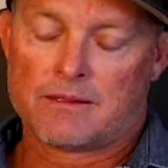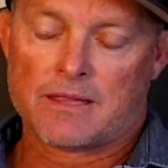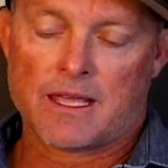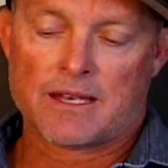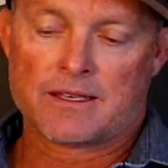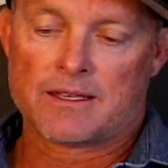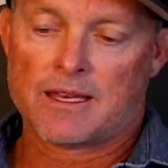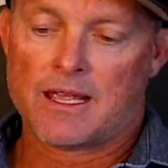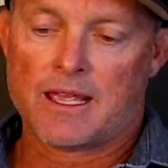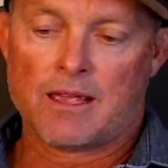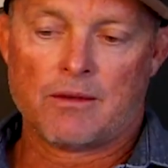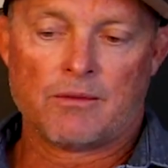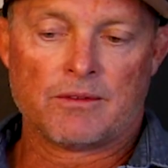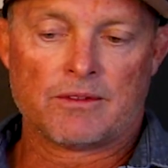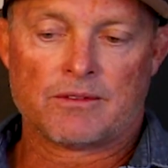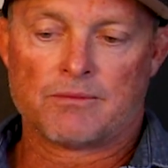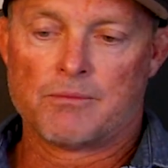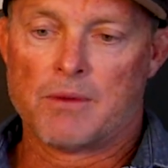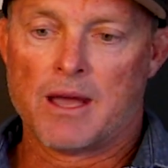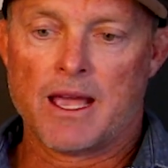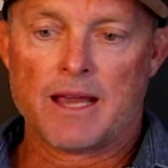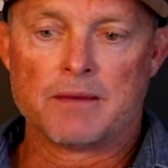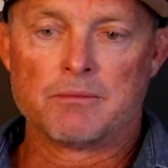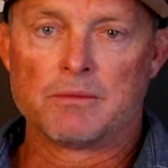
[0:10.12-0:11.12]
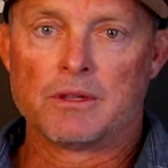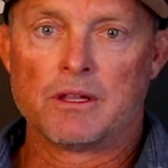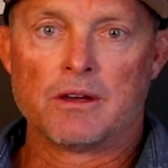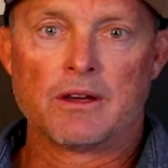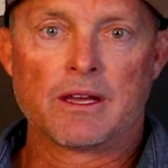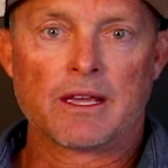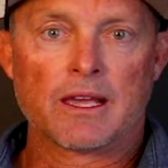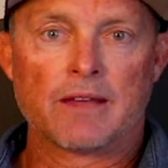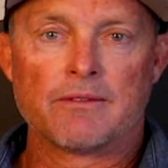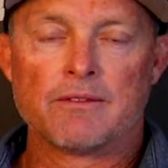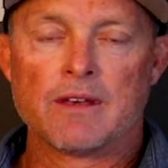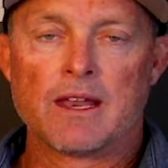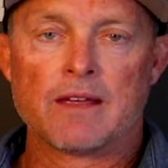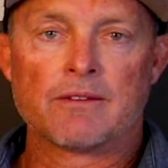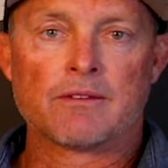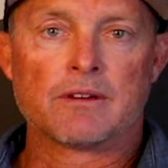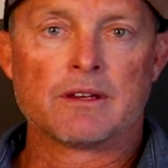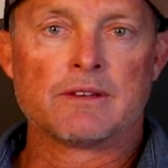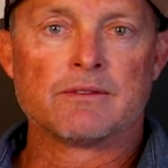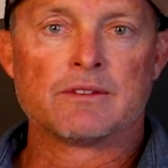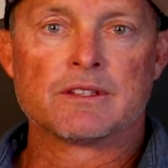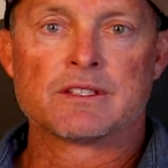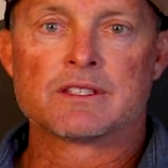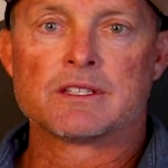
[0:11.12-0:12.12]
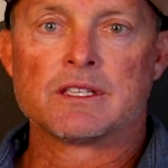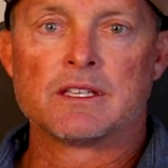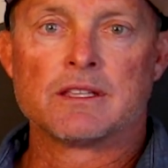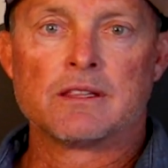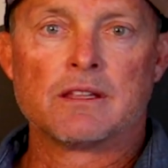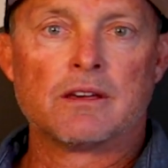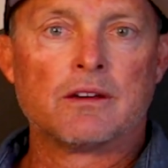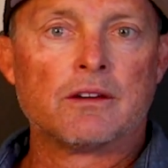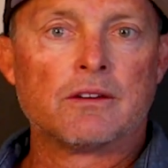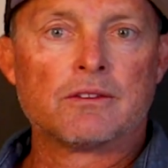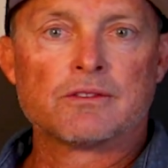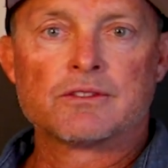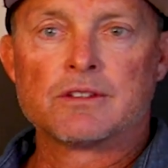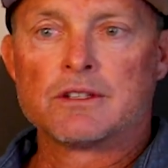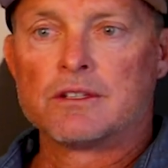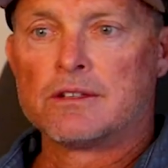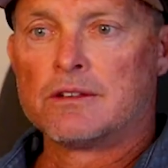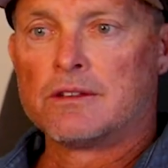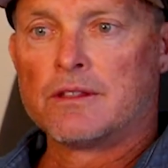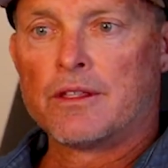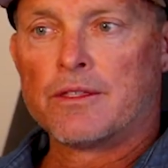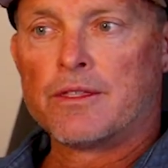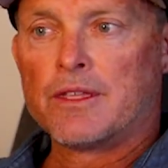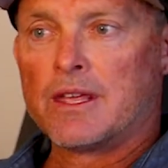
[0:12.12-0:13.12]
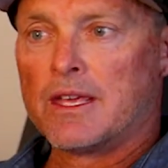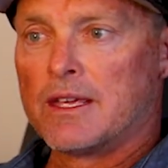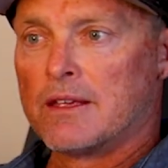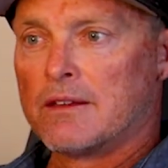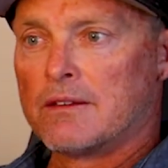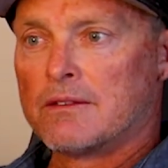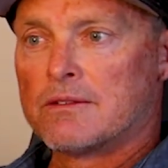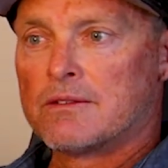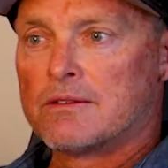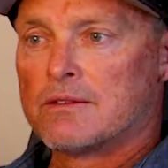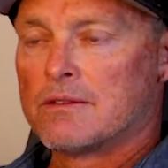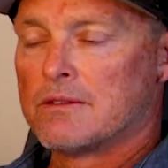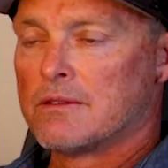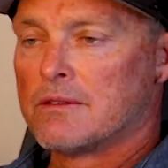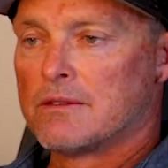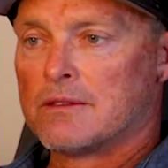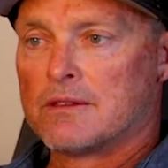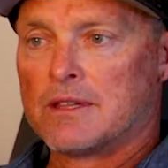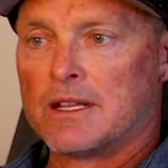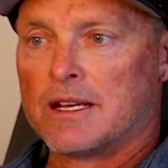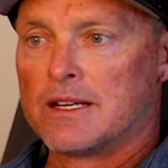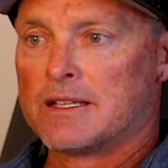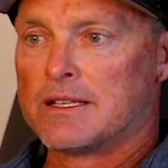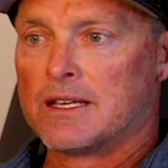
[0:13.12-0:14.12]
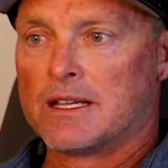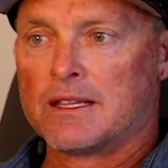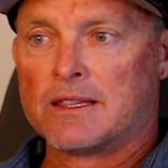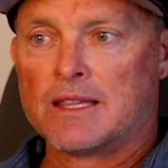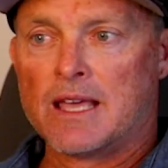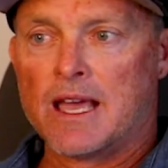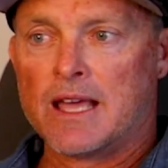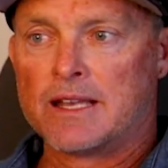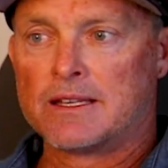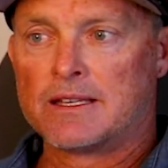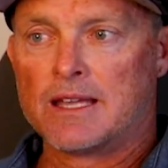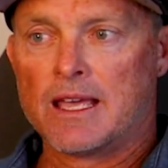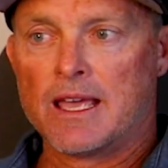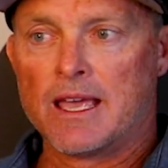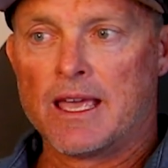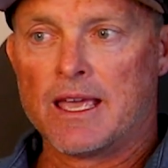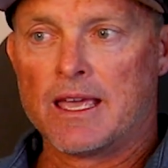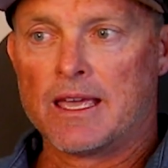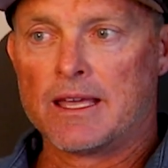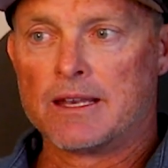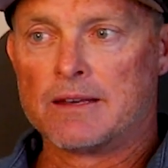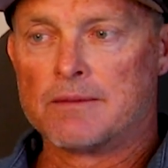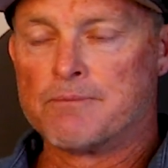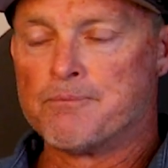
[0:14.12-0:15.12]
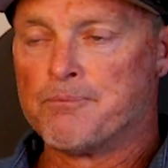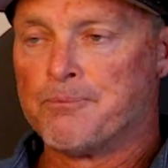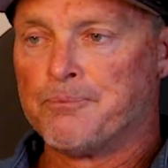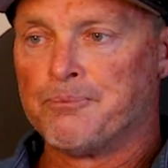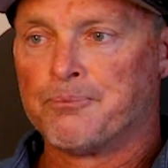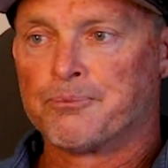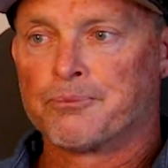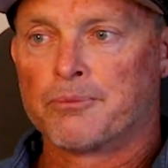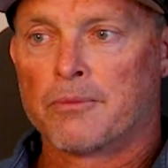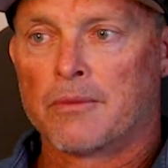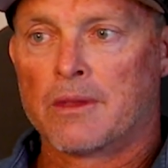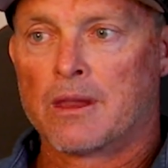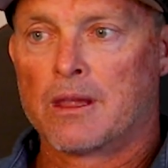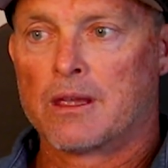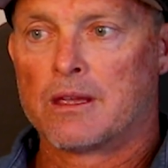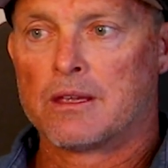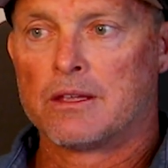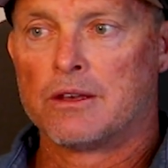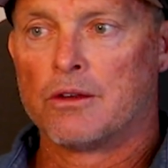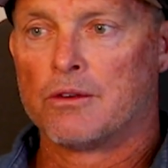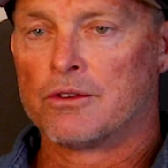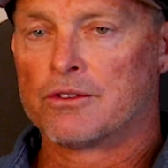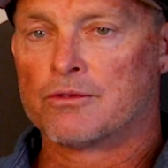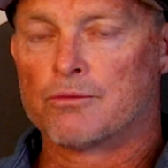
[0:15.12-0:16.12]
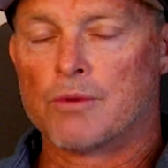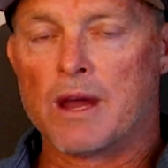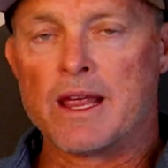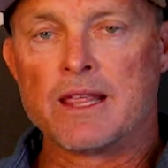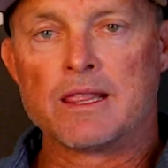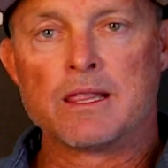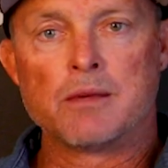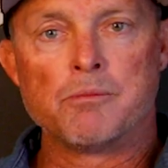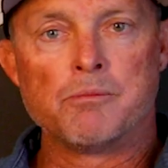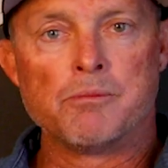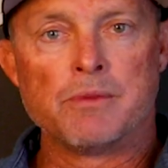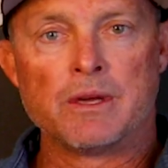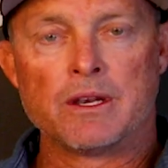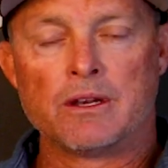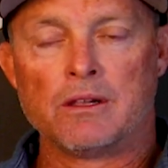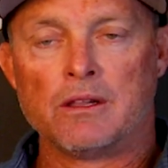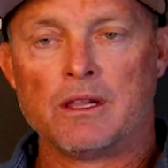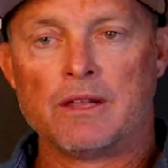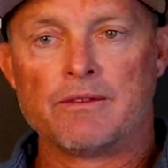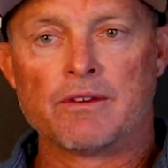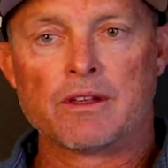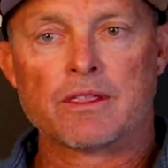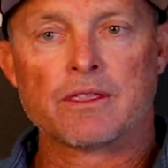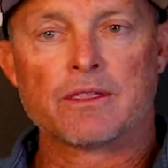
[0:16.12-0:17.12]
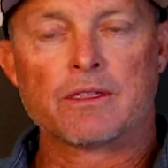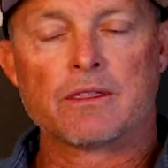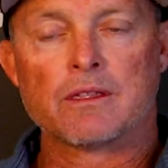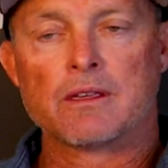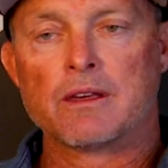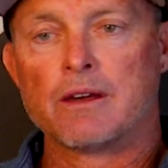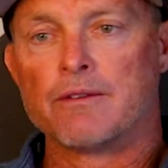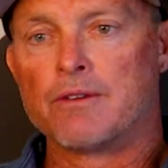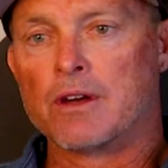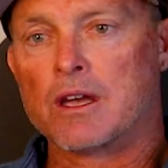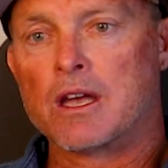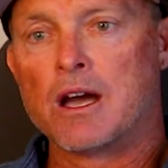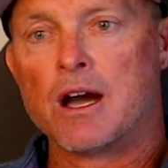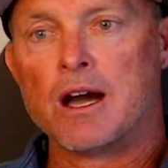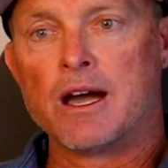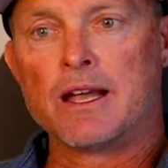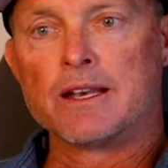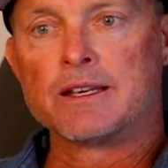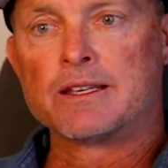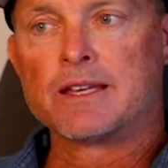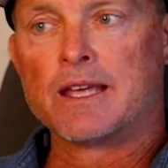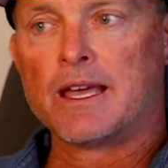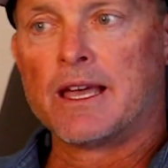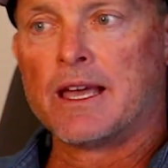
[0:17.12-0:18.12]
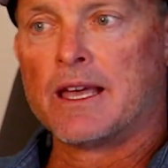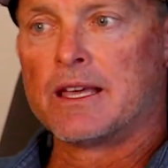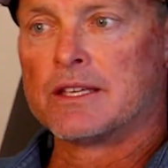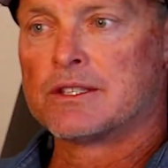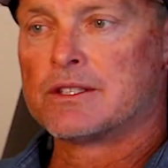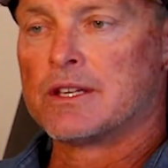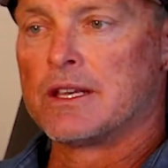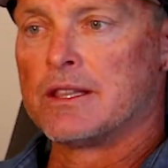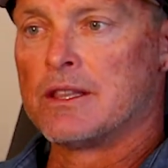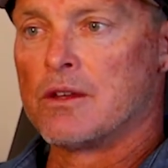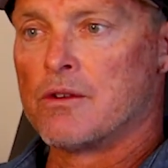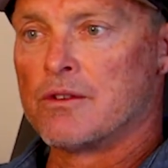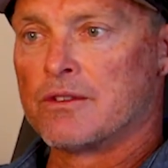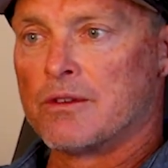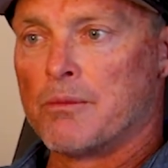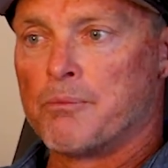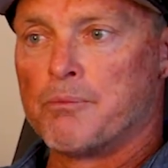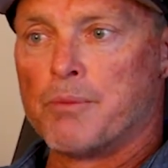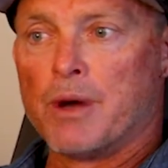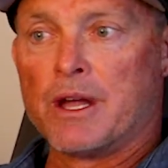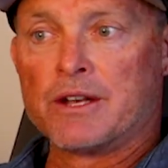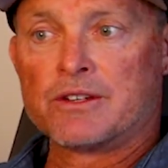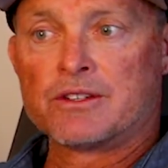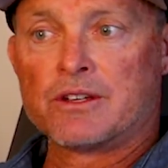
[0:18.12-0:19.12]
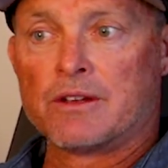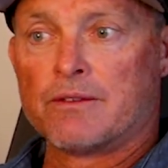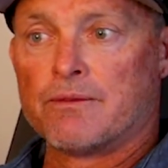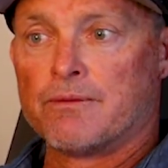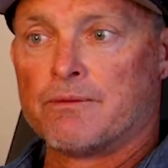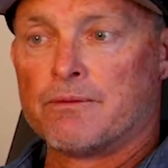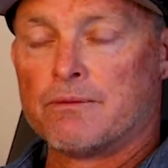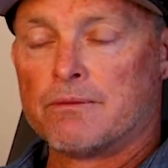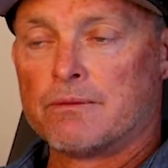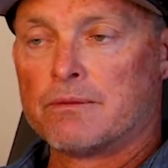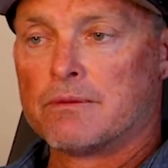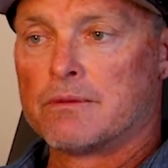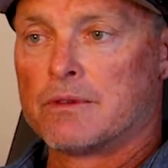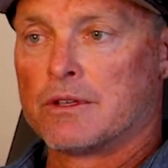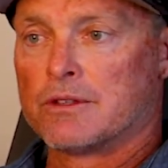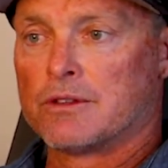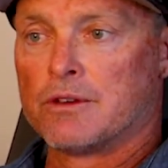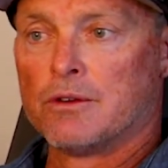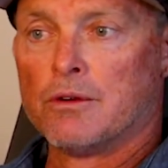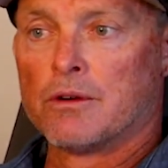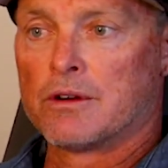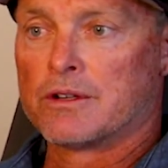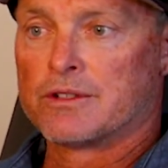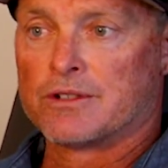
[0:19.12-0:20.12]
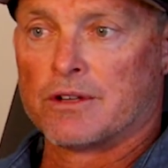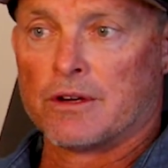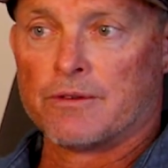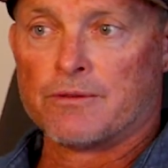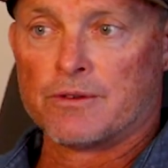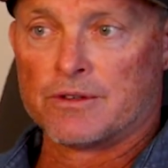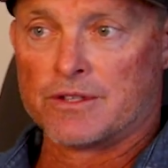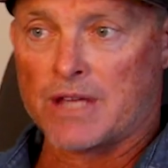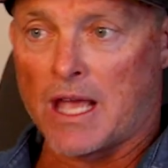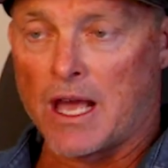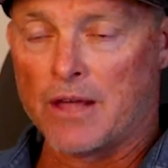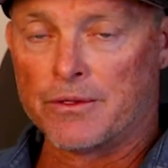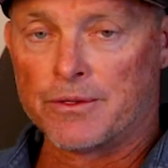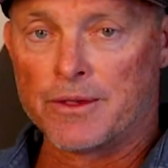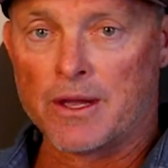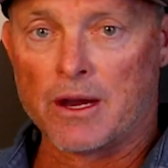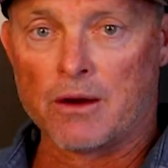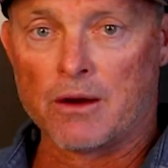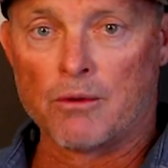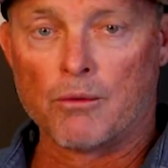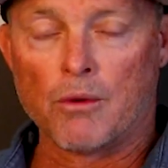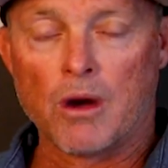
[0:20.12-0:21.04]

That day was mind blowing. I've never even seen the ocean do the things that it did that day, and you know it's right in the middle of a of a contest, and there was a bunch of the tour surfers out there